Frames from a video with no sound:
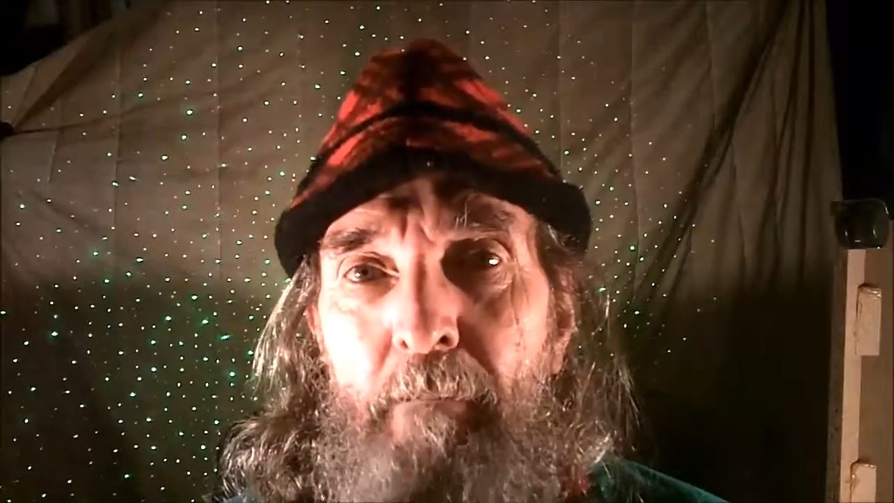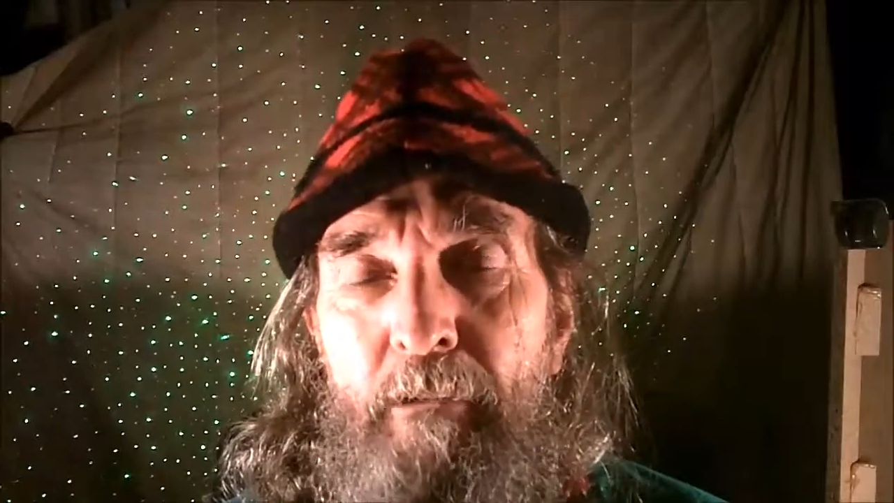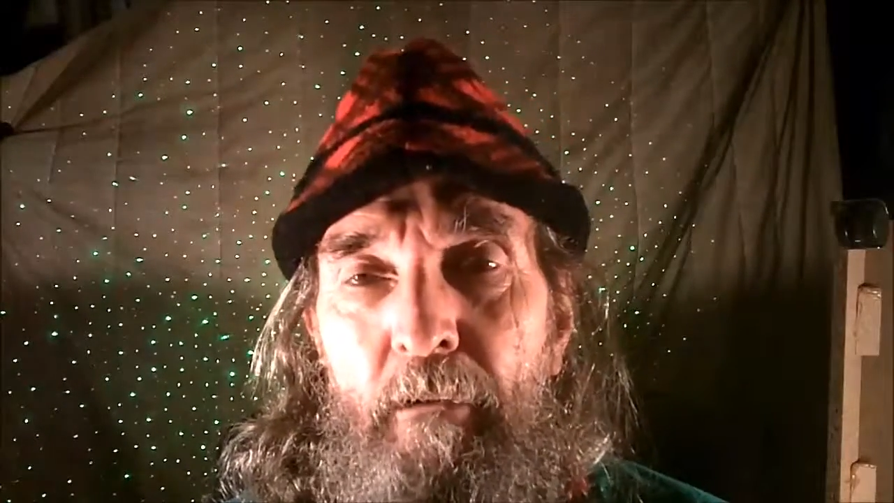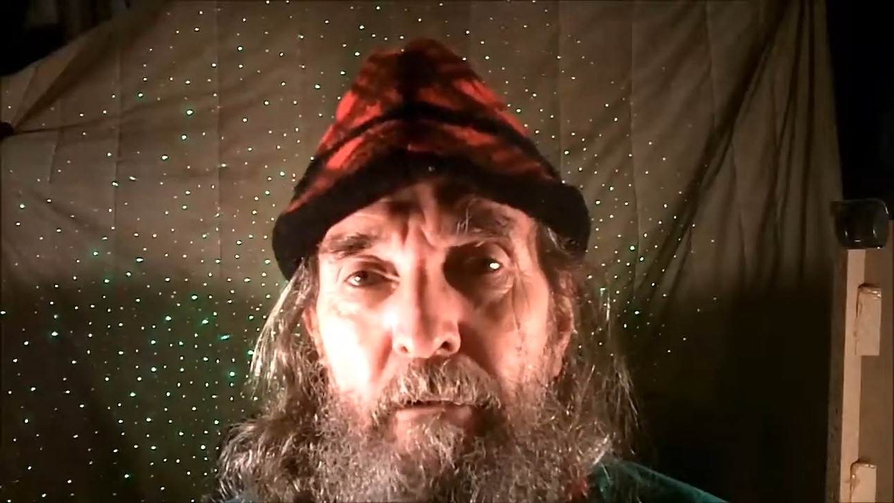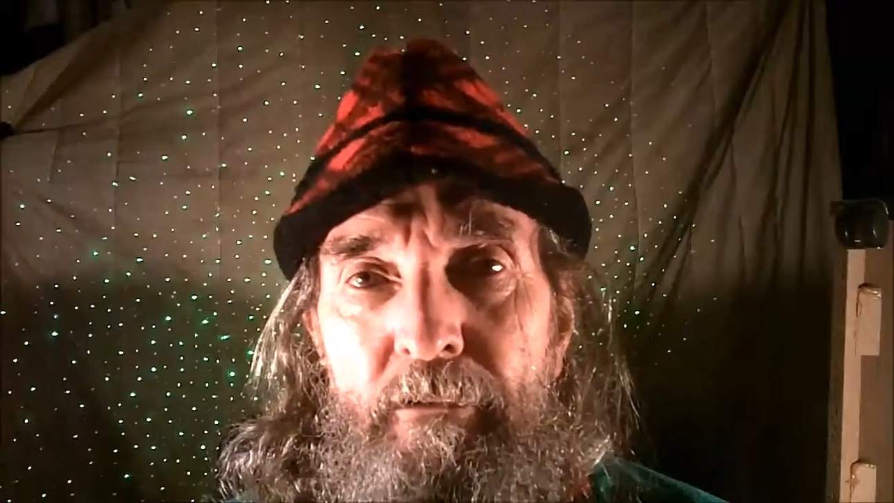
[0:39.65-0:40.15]

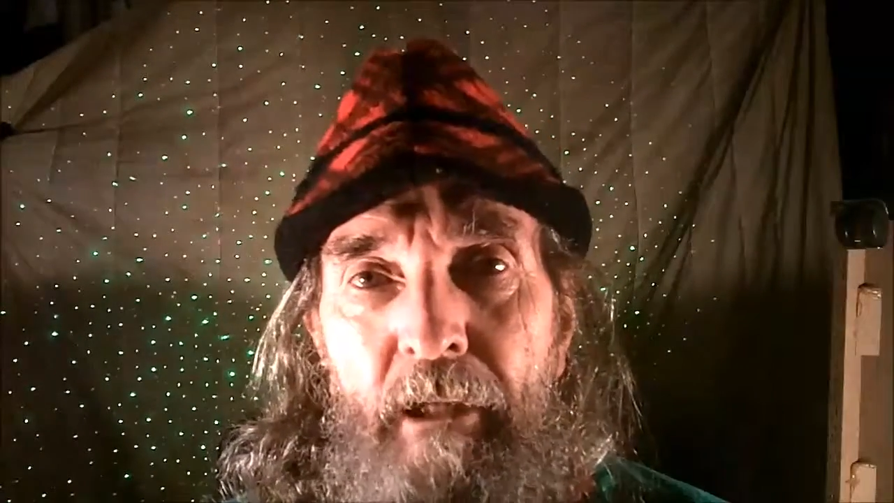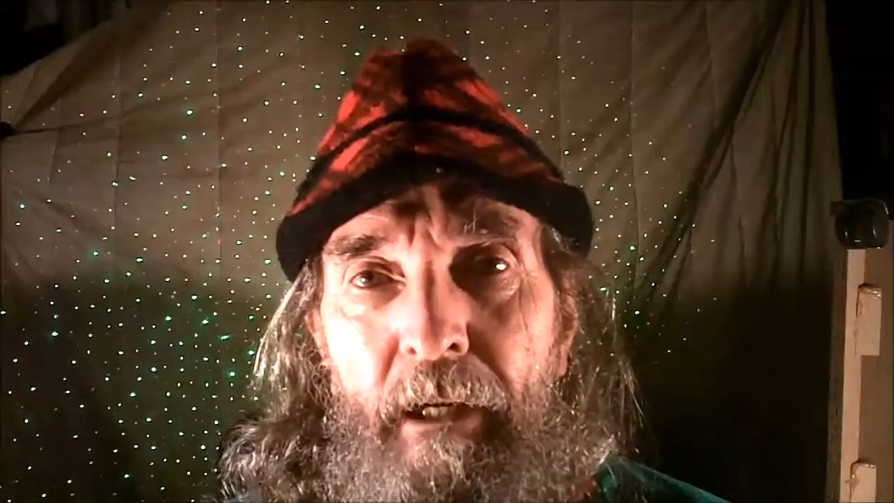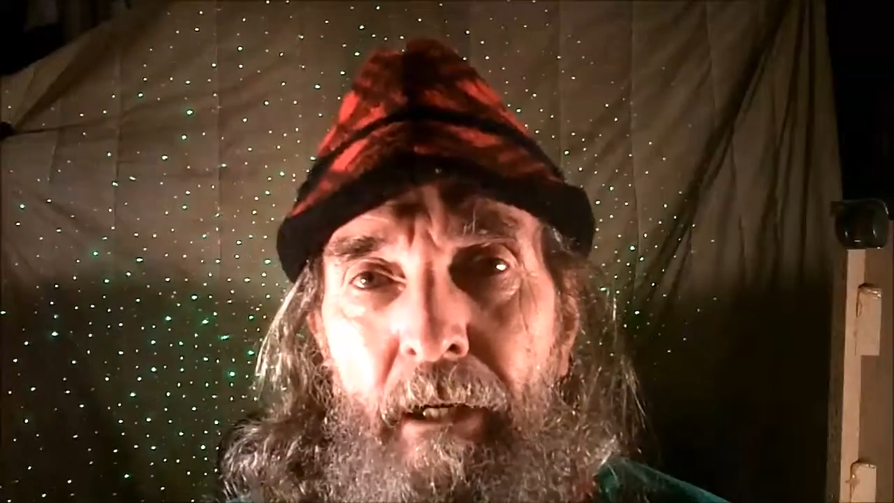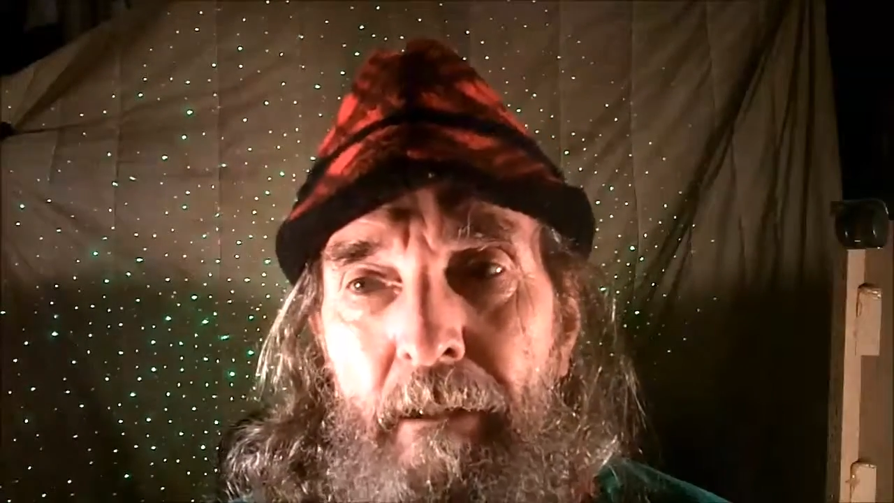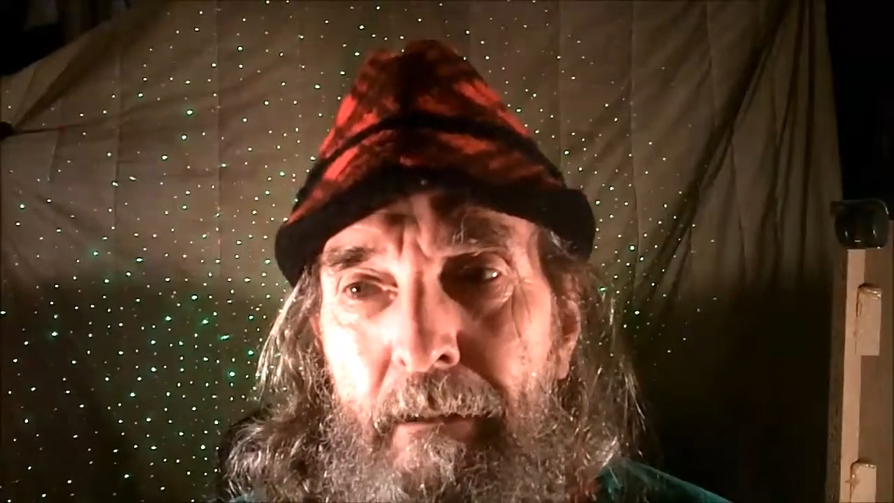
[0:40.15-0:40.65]
Mom told us
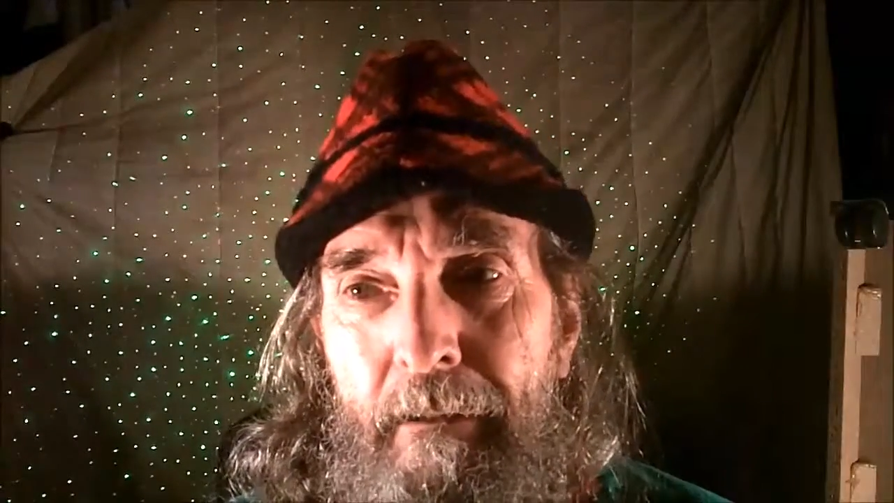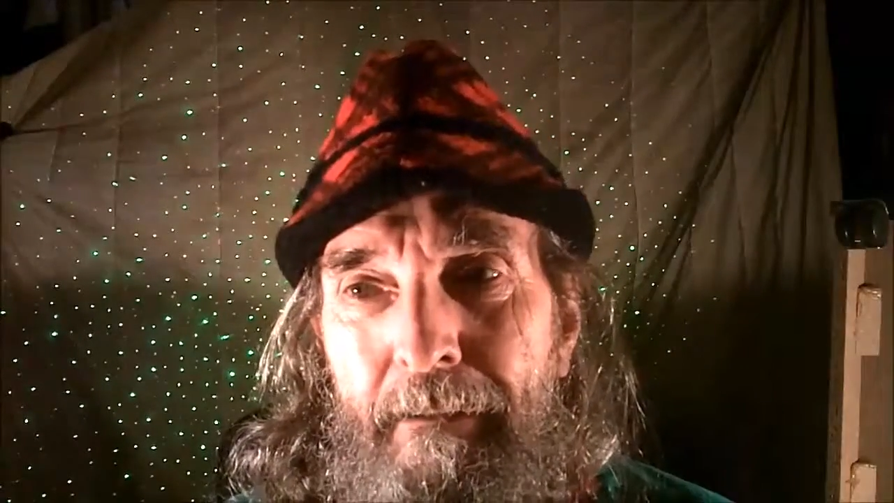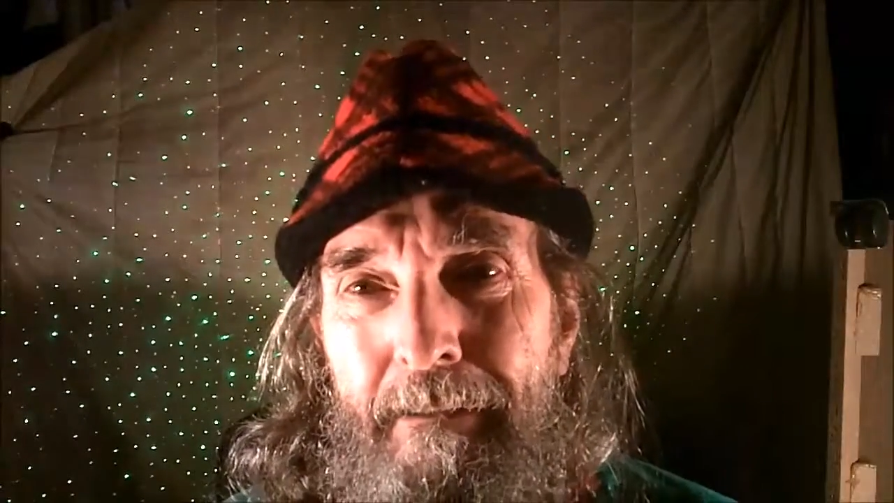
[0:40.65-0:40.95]
that.